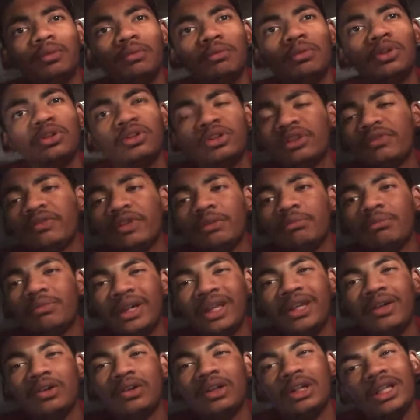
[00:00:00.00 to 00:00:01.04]
most of them
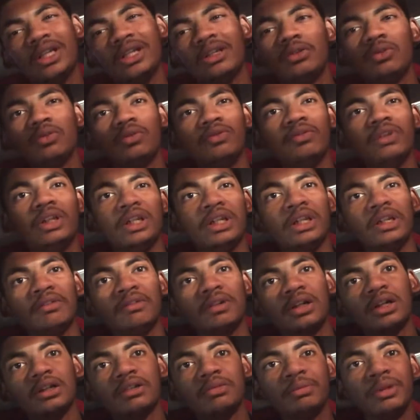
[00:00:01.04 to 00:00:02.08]
buy only the 2-wheel
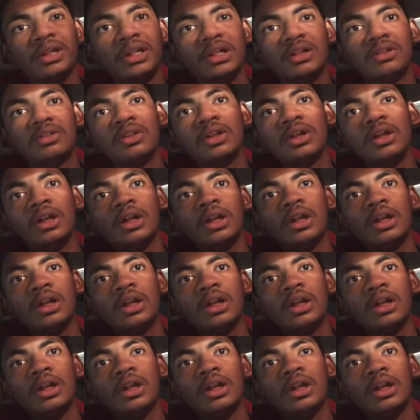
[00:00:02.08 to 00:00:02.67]
drive cars, because